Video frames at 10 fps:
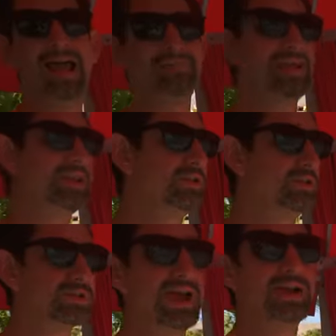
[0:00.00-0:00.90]
have any
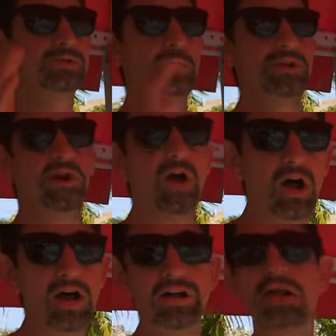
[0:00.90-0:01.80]
loose items when you're
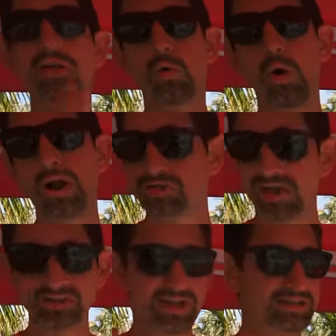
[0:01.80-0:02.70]
on the water
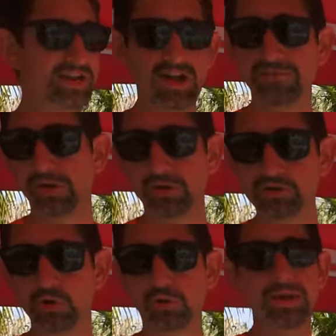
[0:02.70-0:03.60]
slides. You gotta take off all your
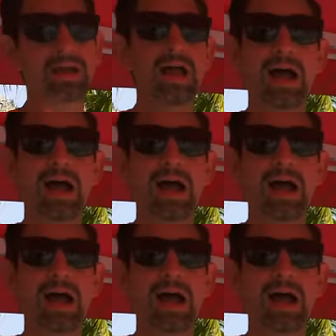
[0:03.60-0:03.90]
jewelry.